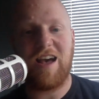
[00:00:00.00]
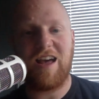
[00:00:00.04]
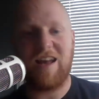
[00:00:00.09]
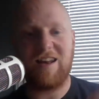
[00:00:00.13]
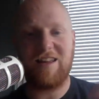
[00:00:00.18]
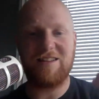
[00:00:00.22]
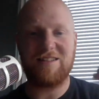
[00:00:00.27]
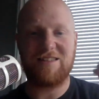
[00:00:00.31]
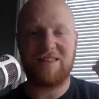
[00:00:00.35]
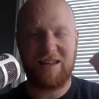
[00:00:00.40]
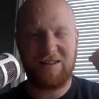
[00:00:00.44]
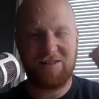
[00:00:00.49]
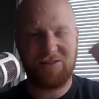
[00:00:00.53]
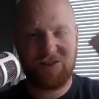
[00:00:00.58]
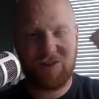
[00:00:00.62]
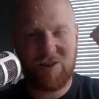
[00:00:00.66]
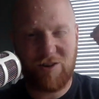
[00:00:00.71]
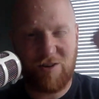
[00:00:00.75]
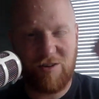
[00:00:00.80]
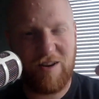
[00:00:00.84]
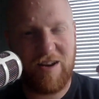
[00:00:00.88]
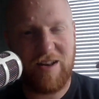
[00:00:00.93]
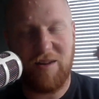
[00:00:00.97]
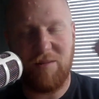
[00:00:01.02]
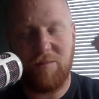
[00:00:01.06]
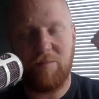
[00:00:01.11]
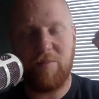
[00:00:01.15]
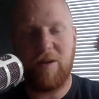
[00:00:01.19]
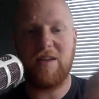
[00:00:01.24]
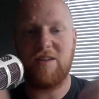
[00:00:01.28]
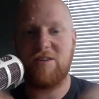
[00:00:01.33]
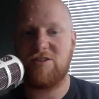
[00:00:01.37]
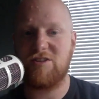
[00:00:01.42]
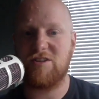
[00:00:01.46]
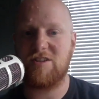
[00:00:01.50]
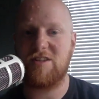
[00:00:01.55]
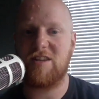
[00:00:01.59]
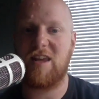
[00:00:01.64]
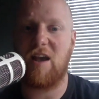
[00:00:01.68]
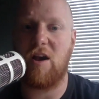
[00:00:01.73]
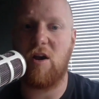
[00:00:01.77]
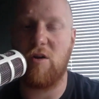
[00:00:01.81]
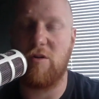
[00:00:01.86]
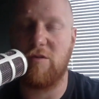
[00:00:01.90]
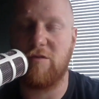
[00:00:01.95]
and it's that tiny bit just to
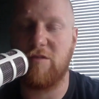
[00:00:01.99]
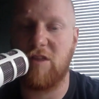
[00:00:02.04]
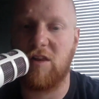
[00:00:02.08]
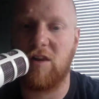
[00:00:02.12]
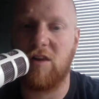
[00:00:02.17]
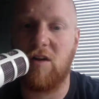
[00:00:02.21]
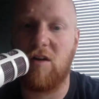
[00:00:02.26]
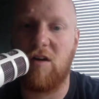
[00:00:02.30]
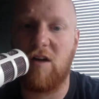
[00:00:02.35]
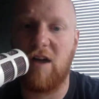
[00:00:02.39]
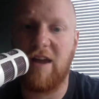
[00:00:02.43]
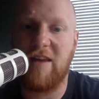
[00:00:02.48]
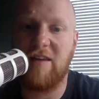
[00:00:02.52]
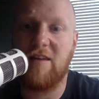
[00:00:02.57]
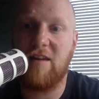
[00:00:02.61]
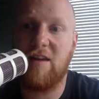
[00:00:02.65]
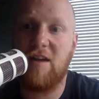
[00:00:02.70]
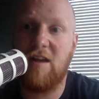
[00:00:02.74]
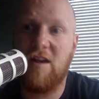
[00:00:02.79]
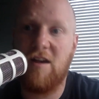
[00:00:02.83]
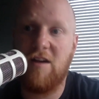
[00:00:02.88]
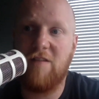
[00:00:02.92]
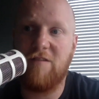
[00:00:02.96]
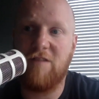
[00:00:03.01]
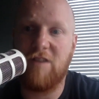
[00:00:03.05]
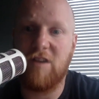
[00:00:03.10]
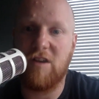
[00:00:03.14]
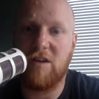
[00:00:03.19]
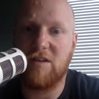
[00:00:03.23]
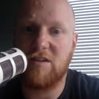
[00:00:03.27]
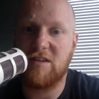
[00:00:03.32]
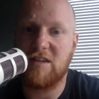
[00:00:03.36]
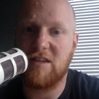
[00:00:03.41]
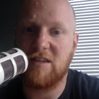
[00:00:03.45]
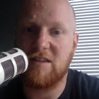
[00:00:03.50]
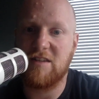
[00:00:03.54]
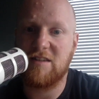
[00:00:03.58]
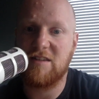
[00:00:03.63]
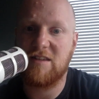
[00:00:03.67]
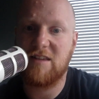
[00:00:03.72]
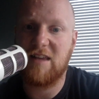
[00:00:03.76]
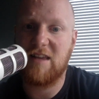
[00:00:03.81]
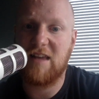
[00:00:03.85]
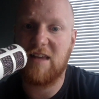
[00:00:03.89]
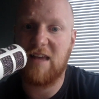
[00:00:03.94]
get over the line versus,